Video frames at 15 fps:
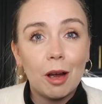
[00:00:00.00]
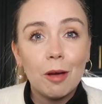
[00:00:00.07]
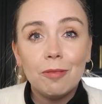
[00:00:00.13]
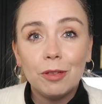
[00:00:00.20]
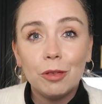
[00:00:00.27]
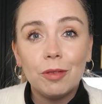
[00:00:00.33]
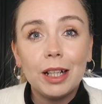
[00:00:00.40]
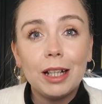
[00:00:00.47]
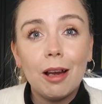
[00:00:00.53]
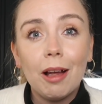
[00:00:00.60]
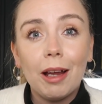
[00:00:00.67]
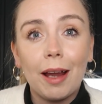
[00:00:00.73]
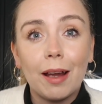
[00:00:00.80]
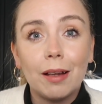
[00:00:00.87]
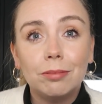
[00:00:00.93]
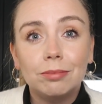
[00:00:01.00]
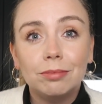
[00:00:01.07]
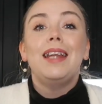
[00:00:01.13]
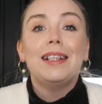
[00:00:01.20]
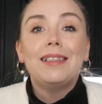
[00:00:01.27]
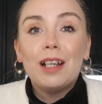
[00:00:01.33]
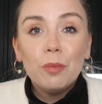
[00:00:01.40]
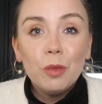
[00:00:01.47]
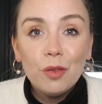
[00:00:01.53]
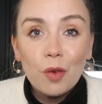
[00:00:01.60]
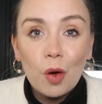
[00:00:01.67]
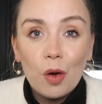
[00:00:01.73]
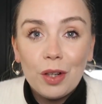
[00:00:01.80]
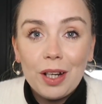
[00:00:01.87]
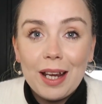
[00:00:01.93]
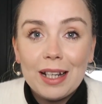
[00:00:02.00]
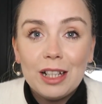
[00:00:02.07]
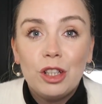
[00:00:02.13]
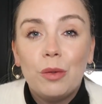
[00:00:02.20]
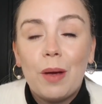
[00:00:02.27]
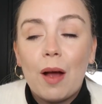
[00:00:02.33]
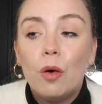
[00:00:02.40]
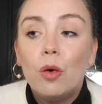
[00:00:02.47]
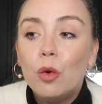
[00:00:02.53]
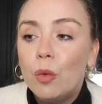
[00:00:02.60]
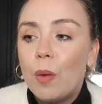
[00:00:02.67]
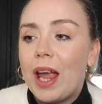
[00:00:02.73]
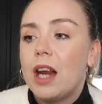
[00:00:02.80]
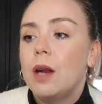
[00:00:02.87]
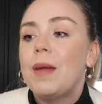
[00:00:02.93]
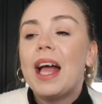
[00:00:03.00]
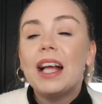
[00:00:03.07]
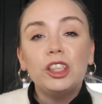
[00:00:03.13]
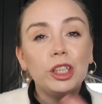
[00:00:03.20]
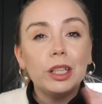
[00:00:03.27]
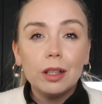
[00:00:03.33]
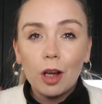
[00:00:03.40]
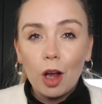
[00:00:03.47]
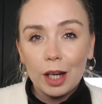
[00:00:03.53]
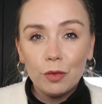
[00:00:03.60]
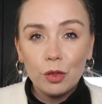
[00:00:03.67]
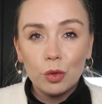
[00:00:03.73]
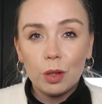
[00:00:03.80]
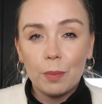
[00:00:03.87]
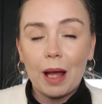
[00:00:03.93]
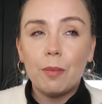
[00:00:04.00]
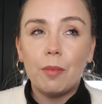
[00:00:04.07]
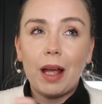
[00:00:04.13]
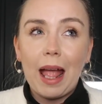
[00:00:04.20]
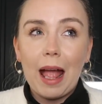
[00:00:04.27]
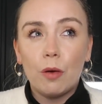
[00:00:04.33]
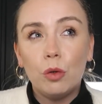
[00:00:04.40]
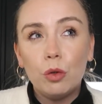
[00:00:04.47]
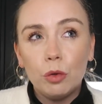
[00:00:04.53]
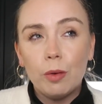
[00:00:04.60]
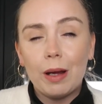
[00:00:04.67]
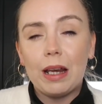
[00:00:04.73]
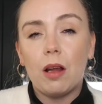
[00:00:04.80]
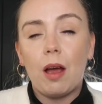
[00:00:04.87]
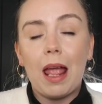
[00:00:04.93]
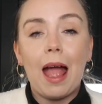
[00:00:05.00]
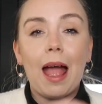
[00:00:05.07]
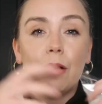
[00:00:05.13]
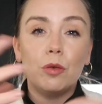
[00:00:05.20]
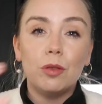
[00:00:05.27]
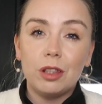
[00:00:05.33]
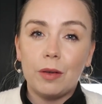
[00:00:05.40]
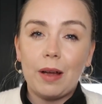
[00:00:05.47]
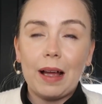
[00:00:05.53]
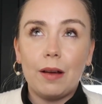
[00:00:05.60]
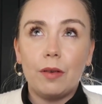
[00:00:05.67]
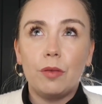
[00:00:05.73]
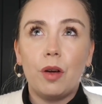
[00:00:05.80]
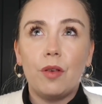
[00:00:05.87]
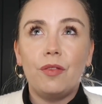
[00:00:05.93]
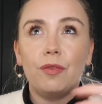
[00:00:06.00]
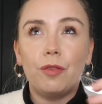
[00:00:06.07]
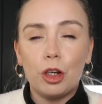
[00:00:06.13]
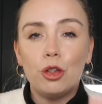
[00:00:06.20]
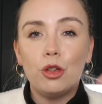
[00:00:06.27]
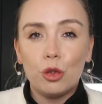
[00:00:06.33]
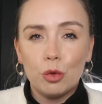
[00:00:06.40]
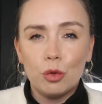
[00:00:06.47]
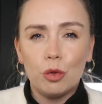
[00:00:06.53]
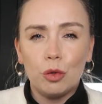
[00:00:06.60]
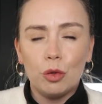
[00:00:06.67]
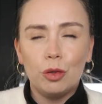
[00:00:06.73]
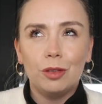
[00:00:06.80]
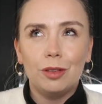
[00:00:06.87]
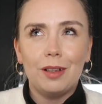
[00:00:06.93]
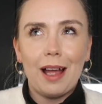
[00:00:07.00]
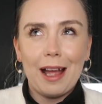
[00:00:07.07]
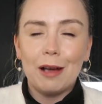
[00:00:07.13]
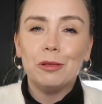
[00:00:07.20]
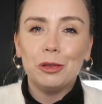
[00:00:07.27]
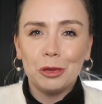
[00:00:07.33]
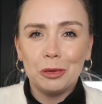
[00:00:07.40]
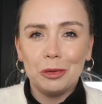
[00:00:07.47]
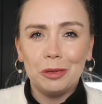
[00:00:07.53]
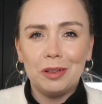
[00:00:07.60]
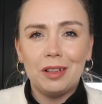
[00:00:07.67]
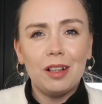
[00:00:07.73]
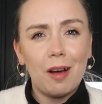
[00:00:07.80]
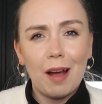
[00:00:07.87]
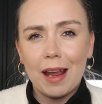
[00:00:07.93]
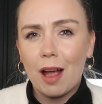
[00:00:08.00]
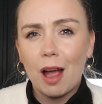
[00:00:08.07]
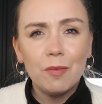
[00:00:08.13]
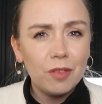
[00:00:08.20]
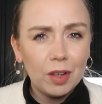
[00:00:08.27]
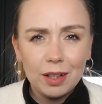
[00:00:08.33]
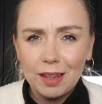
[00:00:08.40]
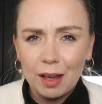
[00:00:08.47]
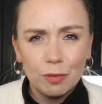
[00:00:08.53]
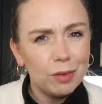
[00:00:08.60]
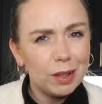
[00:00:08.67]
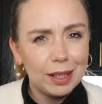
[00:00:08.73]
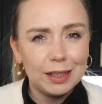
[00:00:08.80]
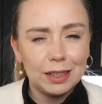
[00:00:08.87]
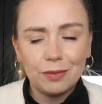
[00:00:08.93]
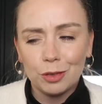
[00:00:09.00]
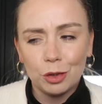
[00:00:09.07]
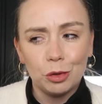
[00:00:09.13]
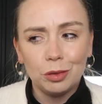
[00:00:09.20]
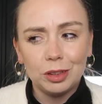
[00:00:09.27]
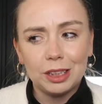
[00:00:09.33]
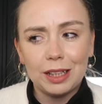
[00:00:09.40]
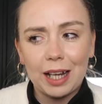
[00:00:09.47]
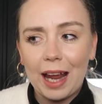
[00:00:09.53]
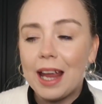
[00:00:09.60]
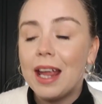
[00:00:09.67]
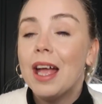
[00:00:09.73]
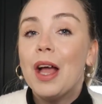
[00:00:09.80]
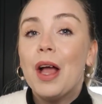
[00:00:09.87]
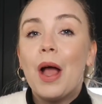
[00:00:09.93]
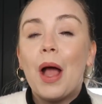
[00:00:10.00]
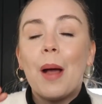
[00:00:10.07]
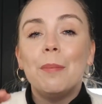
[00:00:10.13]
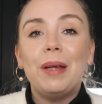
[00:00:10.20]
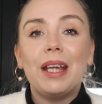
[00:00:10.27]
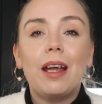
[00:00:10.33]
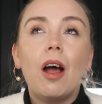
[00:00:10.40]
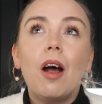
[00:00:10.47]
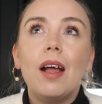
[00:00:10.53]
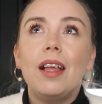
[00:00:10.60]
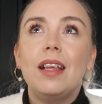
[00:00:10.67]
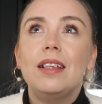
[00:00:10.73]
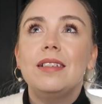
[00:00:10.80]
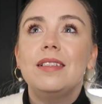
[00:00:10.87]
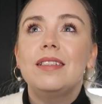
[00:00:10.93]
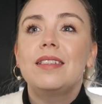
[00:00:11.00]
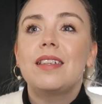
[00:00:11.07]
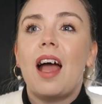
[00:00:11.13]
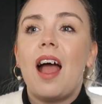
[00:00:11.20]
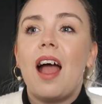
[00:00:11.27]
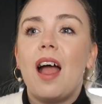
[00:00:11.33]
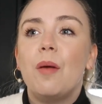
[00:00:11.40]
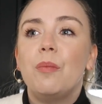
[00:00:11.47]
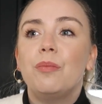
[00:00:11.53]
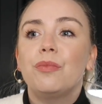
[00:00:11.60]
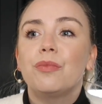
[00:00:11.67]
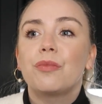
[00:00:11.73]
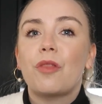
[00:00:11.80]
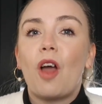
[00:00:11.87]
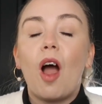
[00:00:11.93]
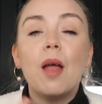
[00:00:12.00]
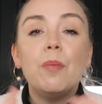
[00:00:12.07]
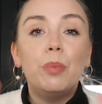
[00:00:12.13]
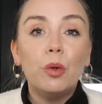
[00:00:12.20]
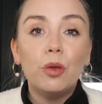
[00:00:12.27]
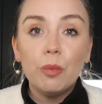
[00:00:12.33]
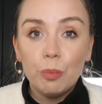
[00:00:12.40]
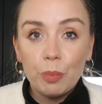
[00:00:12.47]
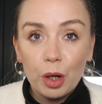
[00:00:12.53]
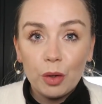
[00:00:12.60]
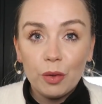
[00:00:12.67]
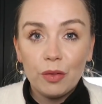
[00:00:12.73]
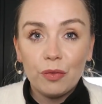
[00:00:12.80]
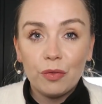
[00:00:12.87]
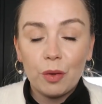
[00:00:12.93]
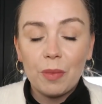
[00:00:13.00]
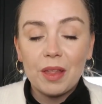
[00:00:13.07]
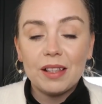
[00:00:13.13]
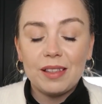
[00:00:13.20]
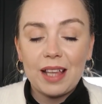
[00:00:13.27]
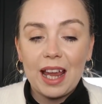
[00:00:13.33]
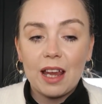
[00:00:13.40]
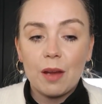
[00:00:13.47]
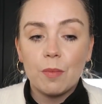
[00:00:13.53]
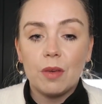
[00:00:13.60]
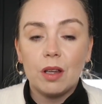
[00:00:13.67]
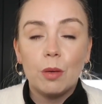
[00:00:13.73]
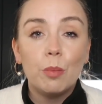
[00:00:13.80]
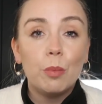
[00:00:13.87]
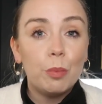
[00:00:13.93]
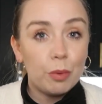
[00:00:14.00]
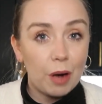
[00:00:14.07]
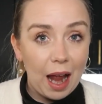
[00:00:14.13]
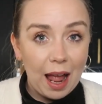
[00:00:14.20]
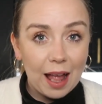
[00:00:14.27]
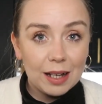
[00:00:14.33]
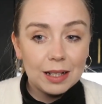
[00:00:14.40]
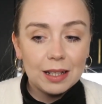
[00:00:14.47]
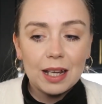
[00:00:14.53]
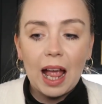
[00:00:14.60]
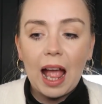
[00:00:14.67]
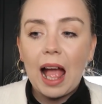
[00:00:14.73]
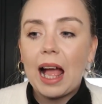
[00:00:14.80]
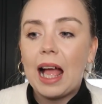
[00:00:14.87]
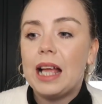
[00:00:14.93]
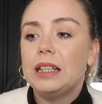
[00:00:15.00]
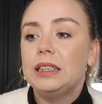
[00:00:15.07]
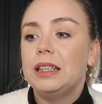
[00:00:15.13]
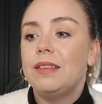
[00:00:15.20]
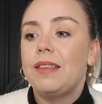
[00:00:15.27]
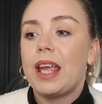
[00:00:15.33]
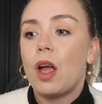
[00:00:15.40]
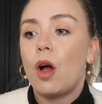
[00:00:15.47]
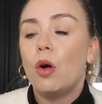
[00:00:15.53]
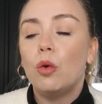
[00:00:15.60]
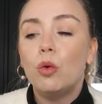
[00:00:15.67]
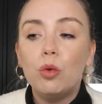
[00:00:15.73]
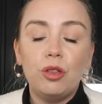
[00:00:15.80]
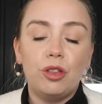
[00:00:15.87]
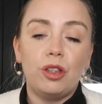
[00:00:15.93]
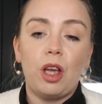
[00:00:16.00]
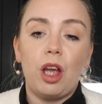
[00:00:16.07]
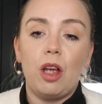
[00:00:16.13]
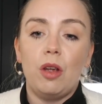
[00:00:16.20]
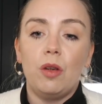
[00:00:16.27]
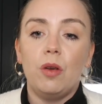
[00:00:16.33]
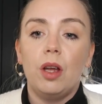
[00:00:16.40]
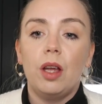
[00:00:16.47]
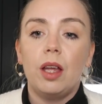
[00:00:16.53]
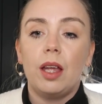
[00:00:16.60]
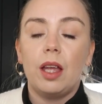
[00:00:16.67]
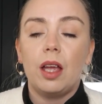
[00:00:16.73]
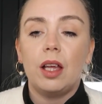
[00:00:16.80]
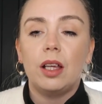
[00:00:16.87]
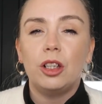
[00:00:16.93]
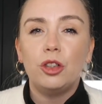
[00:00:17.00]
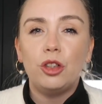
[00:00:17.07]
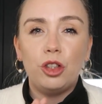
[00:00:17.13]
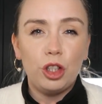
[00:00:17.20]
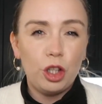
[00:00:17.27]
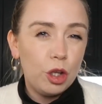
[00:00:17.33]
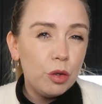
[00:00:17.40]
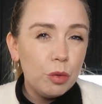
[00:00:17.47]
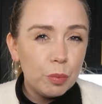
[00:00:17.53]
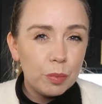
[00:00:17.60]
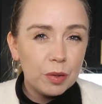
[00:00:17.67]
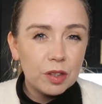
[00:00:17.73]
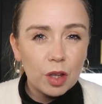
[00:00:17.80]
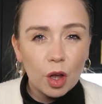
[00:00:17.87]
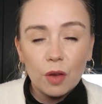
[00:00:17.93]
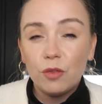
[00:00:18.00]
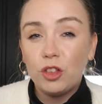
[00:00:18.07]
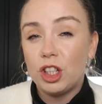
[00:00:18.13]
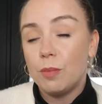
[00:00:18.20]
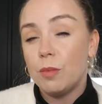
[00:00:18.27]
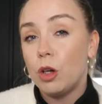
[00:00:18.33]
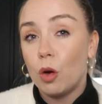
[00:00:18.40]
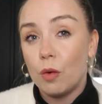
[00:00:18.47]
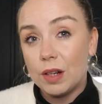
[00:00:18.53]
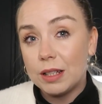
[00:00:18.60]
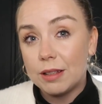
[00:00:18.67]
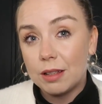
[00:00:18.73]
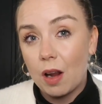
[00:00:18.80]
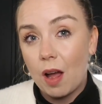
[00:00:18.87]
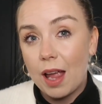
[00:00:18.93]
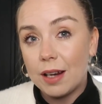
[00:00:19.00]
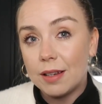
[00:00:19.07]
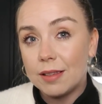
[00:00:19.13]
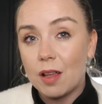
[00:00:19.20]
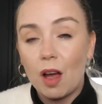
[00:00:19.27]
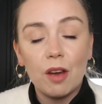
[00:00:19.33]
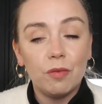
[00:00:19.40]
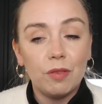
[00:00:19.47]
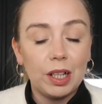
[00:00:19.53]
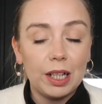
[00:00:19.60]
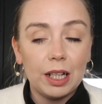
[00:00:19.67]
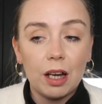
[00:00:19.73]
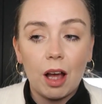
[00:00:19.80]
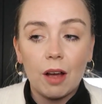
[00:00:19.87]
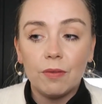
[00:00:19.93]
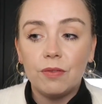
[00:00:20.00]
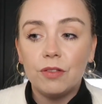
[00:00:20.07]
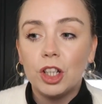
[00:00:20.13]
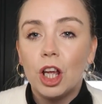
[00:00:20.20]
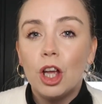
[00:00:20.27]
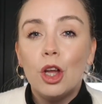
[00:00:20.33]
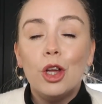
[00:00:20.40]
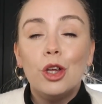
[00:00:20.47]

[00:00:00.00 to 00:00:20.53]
I feel really lucky. Let's now move on into our hallway, and I'm actually going to kind of talk about our hallway light and also our front door outdoor light. I'm finding that really difficult today because I bought them both from the same brand, and they are also dupes of Jim Lawrence lights that I really loved.